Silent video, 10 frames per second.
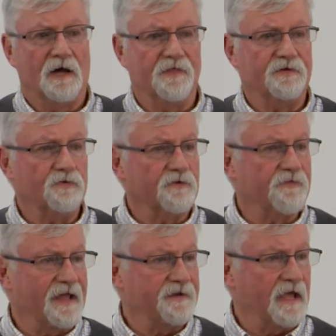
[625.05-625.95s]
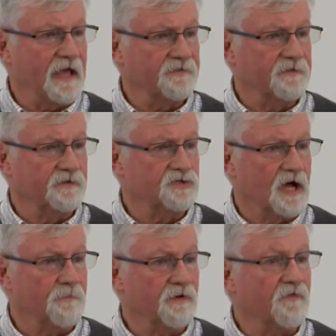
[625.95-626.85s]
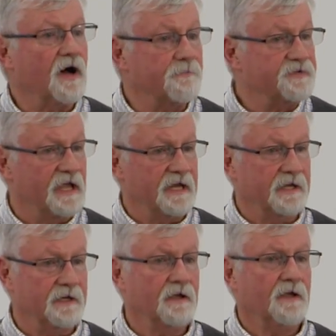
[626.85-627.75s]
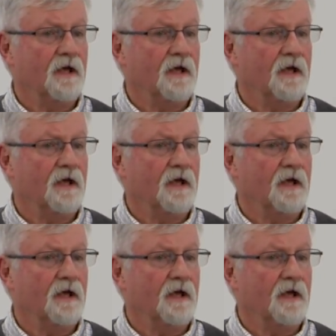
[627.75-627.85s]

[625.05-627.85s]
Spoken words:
They do a fantastic job of updating